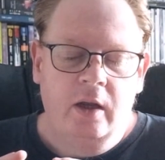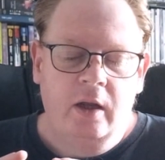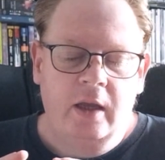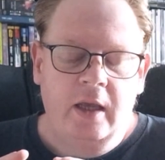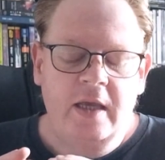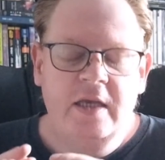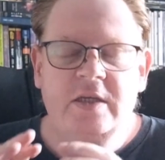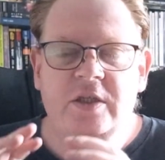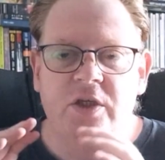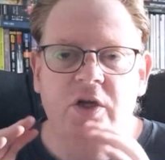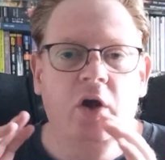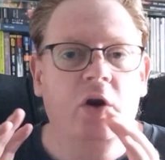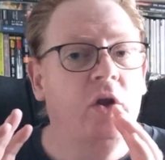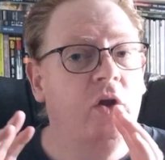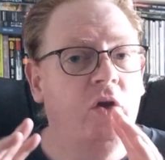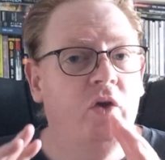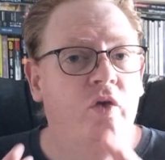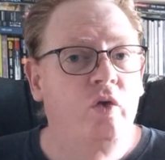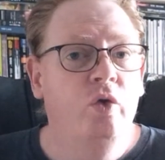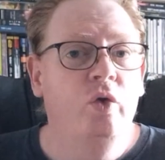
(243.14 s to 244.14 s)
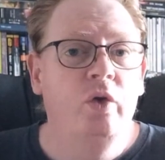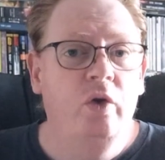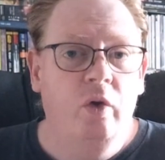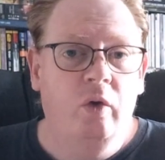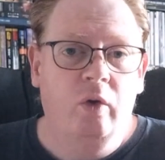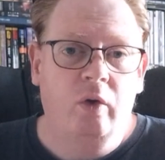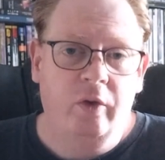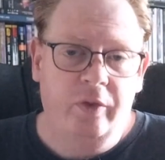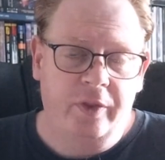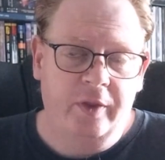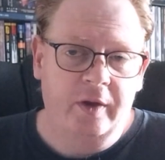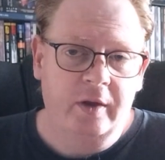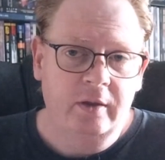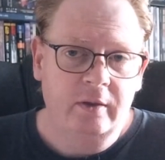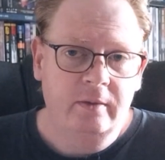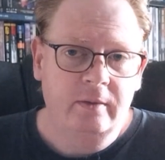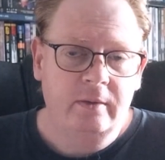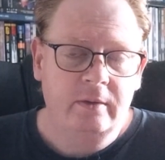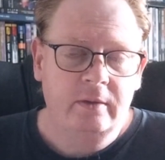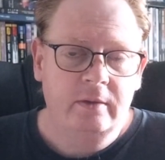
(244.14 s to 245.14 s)
He's not a good author
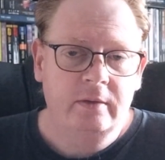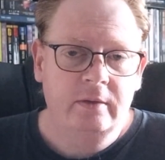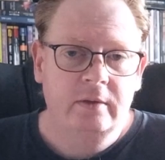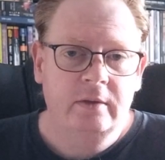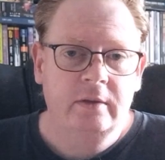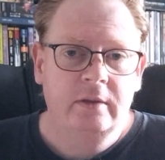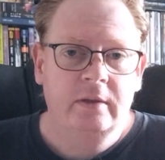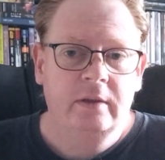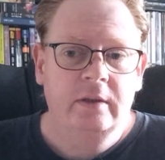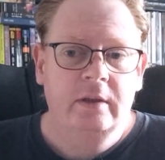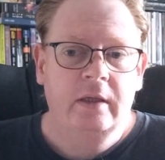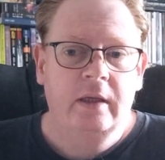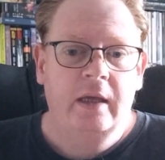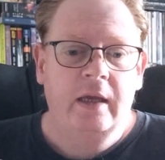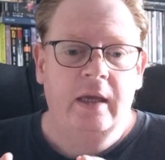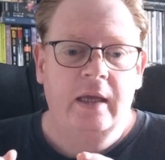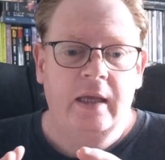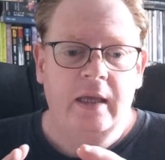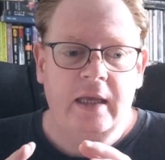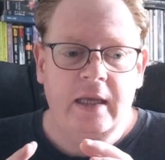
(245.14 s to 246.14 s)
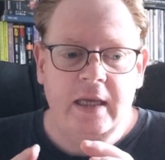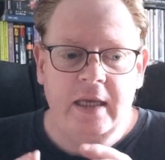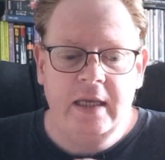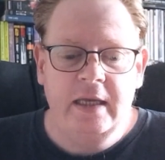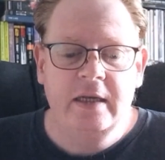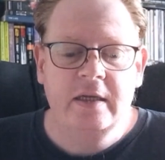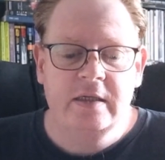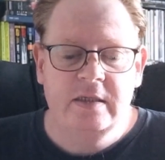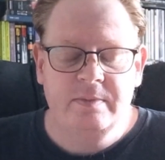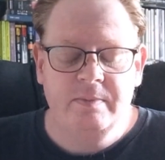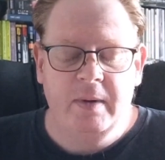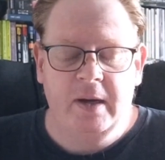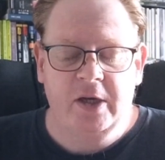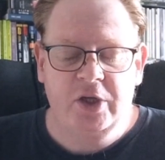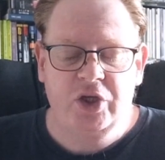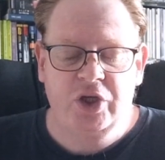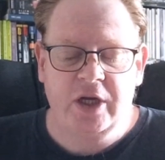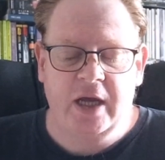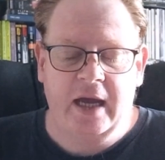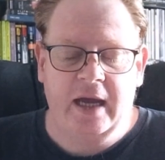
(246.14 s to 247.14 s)
in as
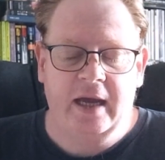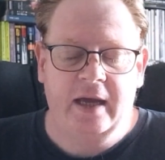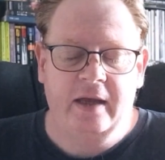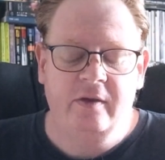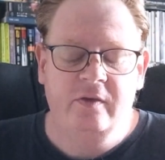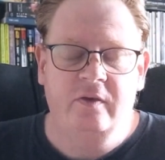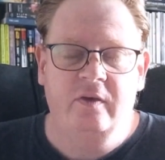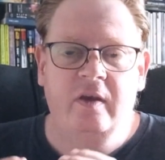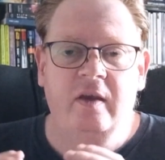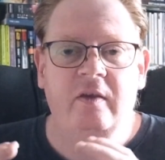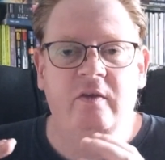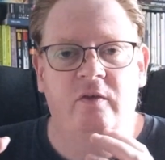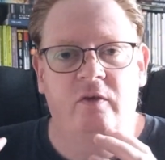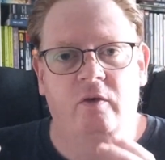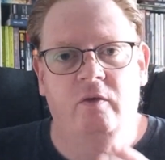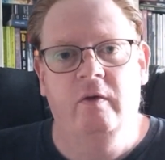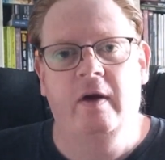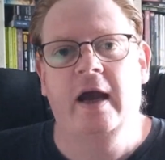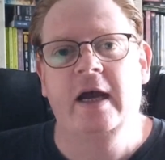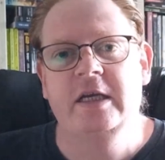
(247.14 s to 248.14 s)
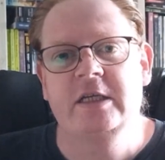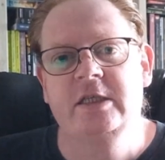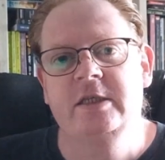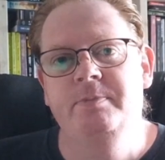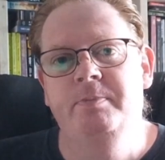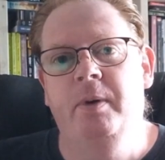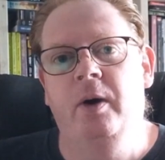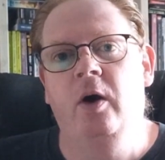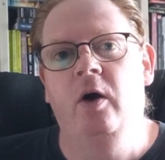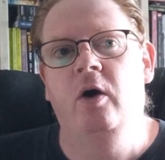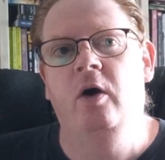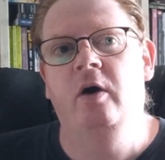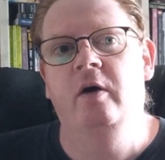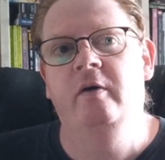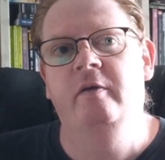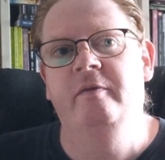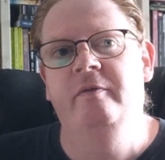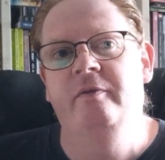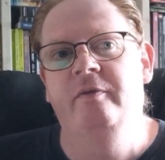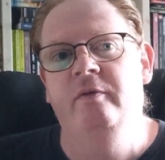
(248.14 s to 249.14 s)
much as his grasp
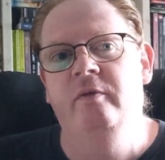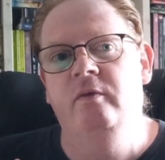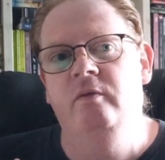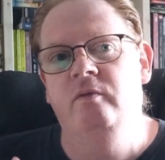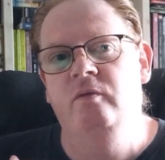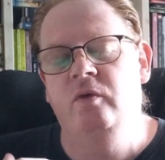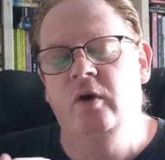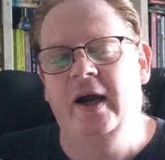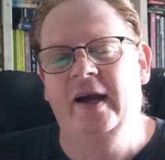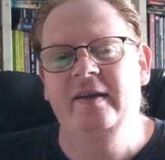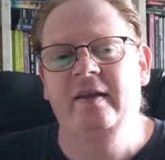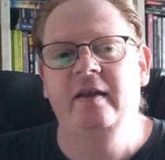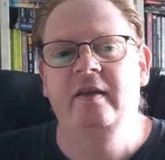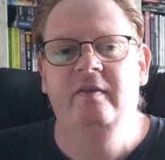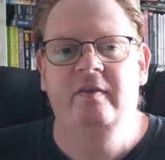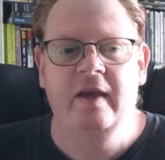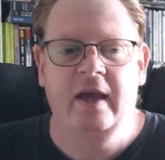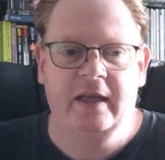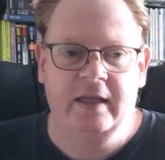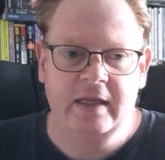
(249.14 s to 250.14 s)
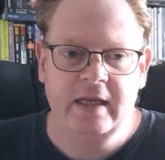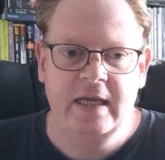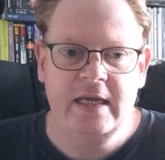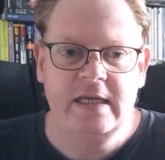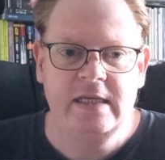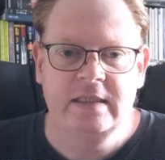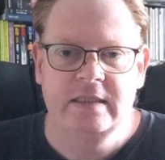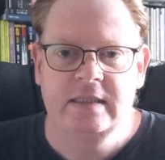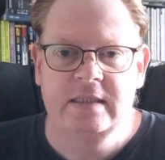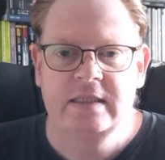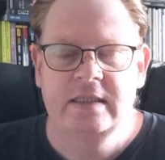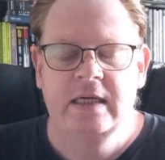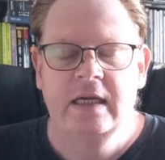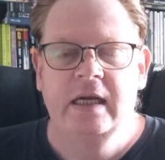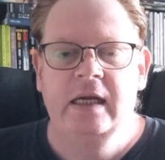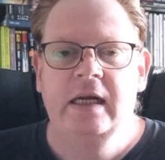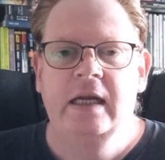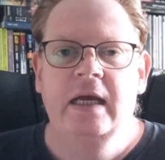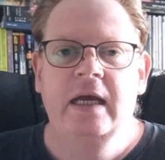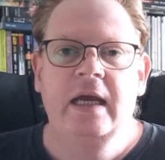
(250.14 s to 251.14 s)
of writing techniques
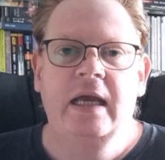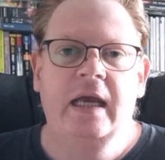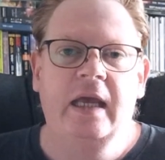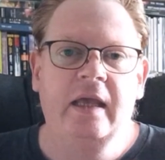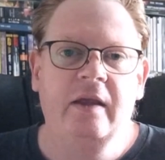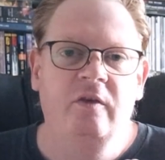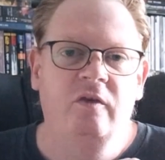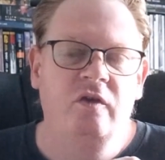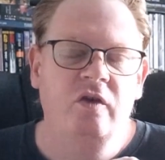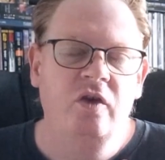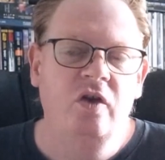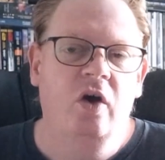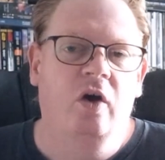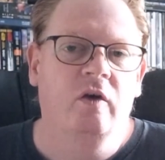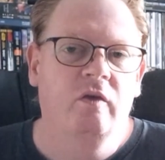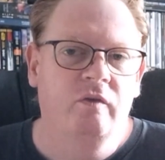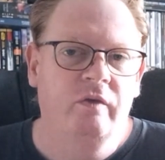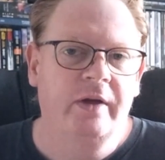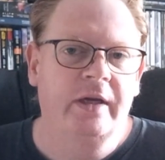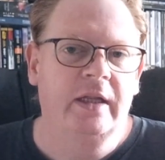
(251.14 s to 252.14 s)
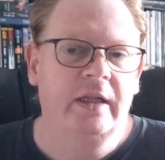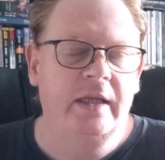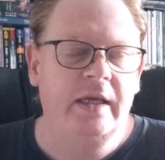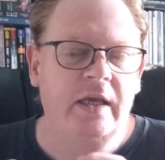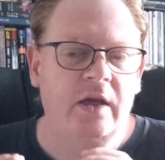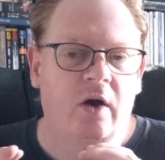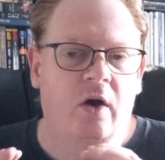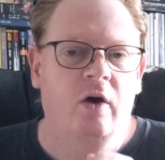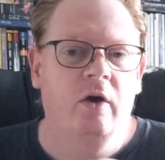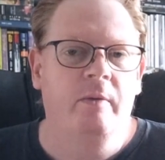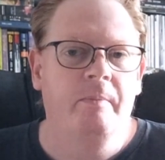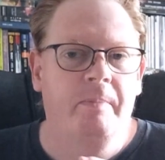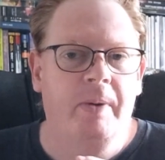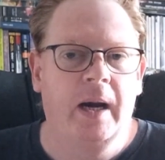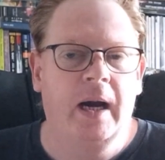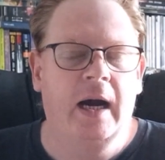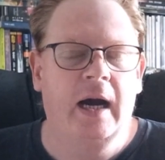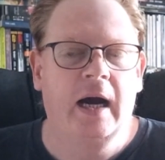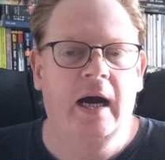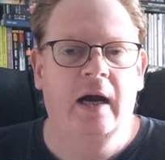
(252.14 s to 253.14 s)
is not really on
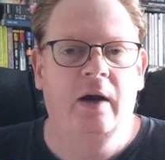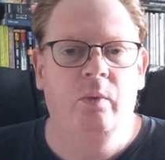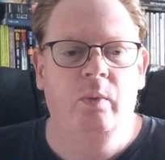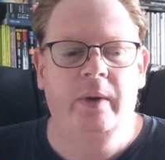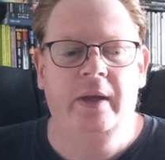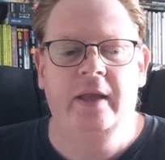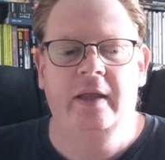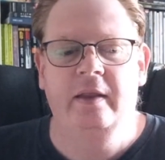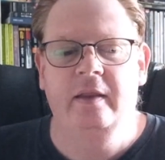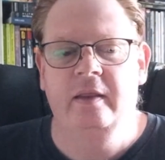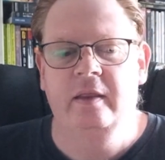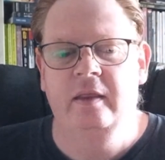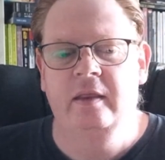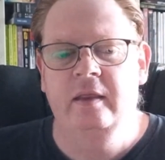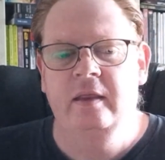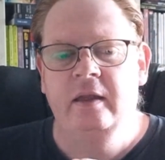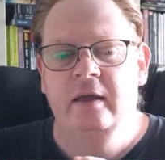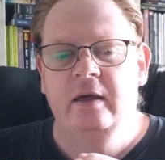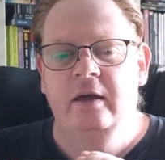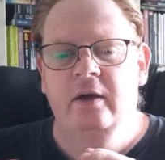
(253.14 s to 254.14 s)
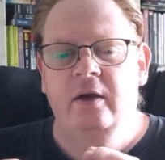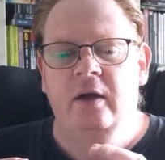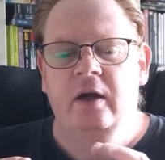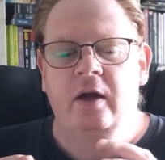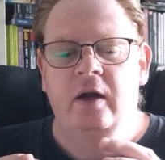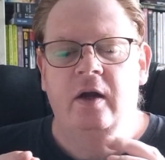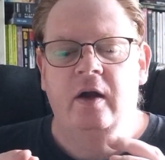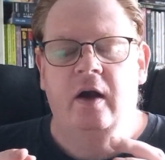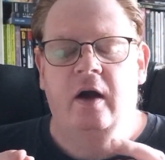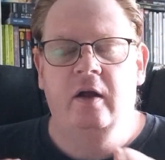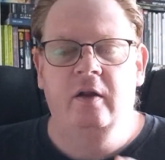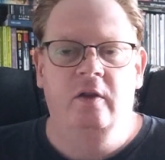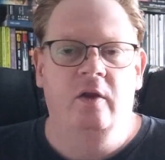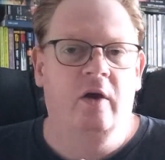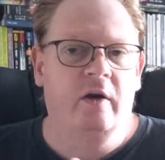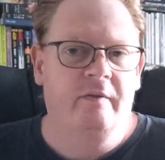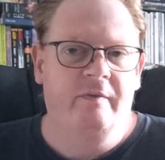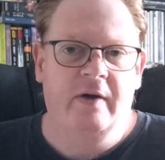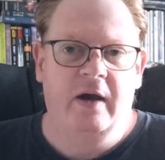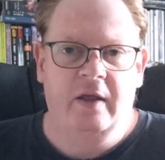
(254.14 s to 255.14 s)
par with a
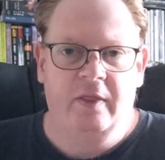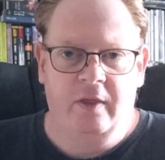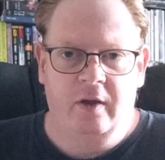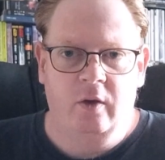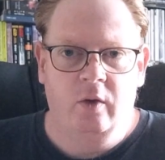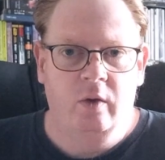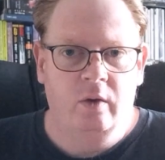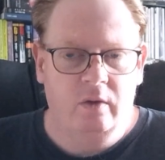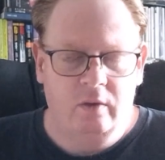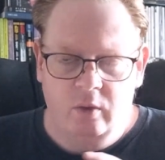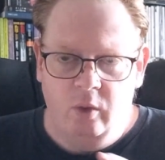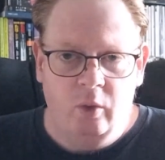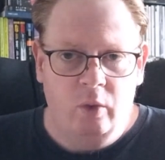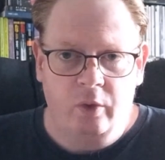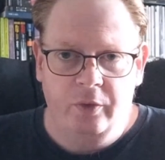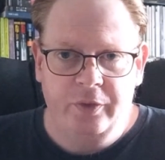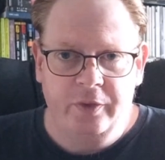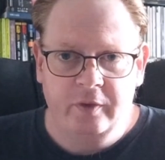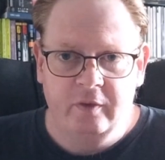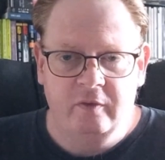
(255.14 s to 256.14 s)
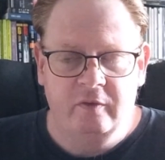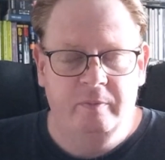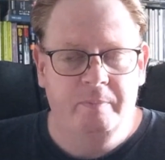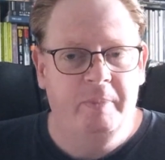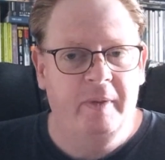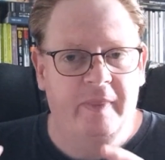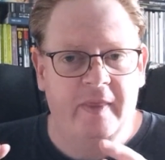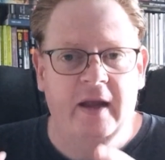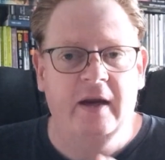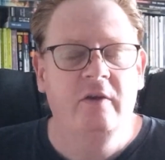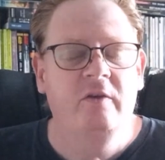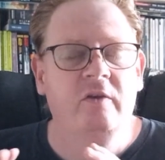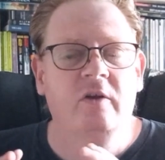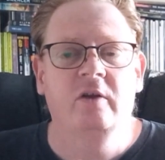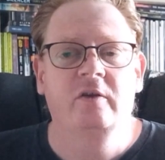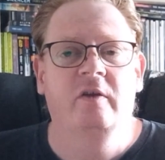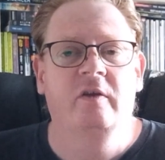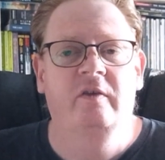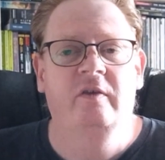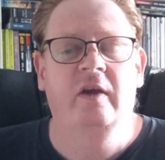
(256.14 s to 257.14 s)
lot of other authors. But that is
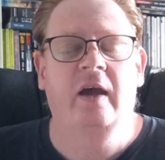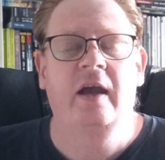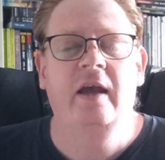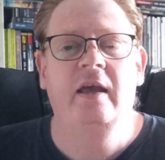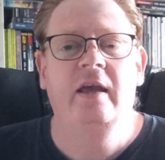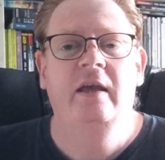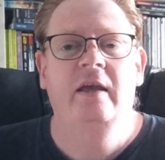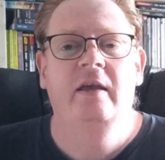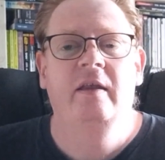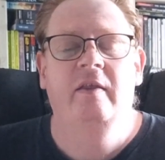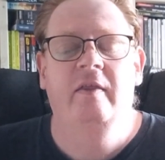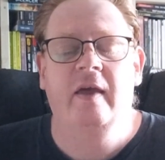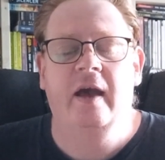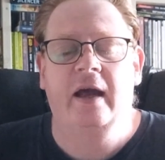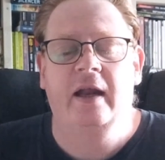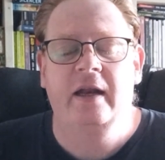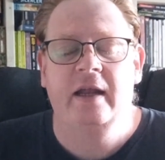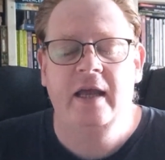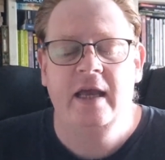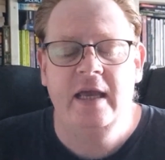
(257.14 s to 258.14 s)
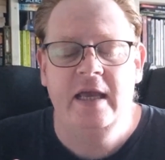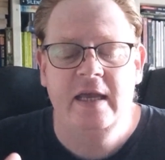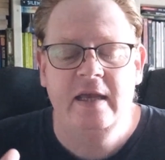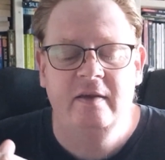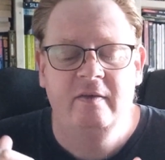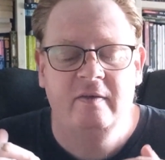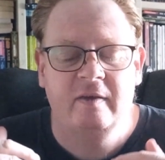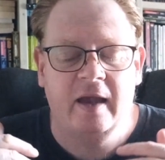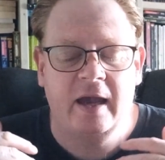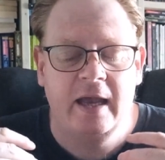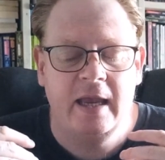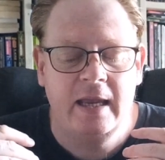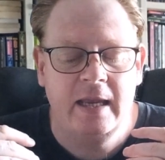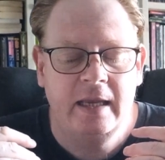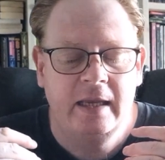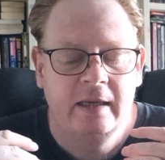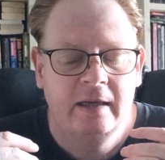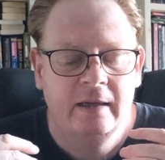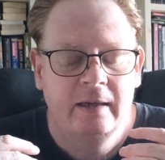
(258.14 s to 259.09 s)
not to say that he is a